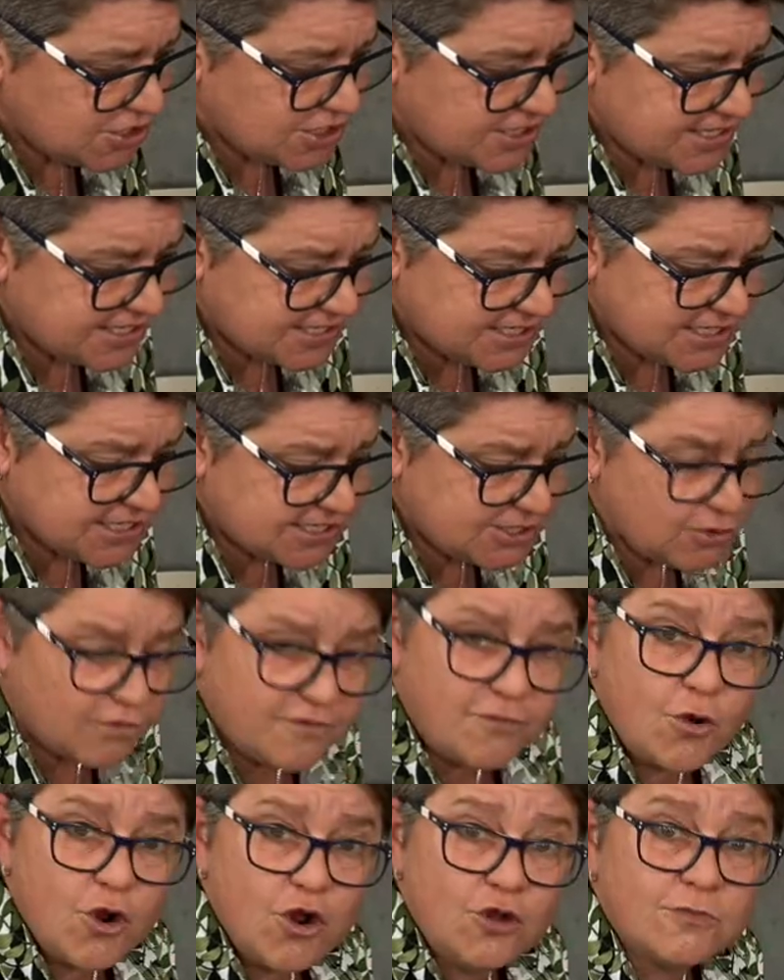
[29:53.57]
So this is
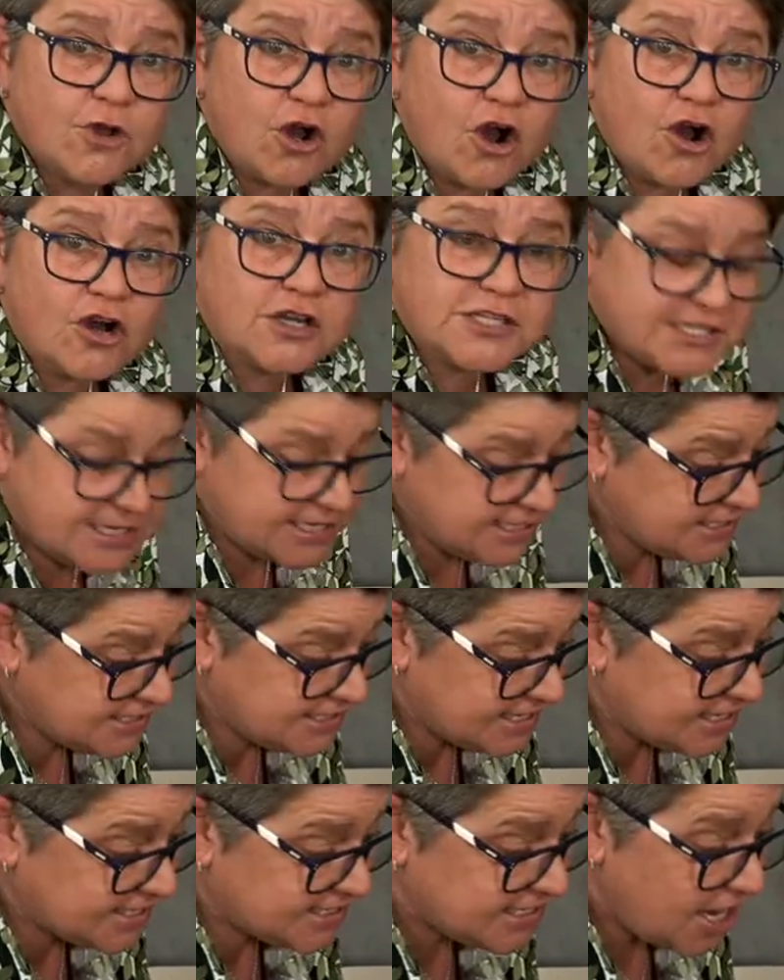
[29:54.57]
your worm
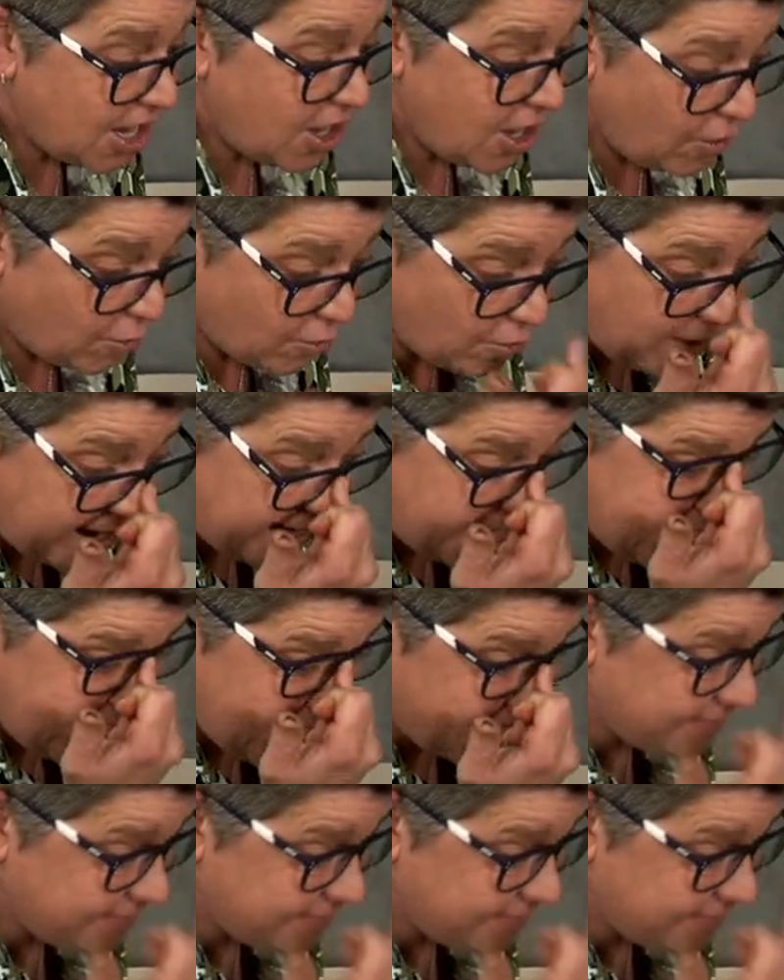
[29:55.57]
castings that already